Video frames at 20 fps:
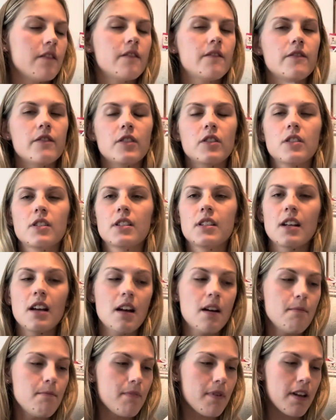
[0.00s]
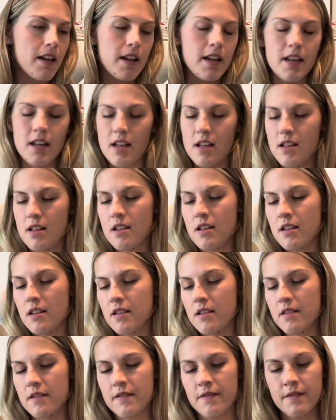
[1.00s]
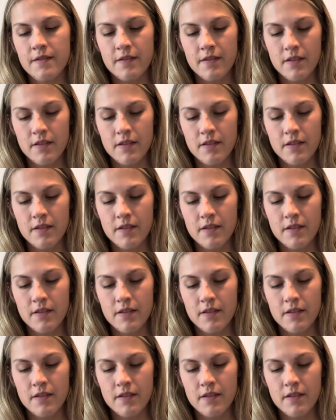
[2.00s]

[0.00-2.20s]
First up, I have